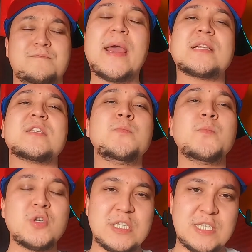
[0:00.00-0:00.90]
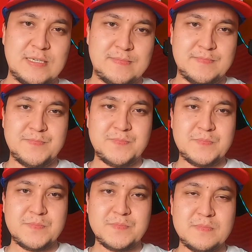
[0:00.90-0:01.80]
we are the Muslim.
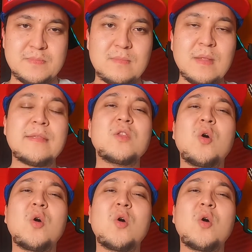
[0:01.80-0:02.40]
And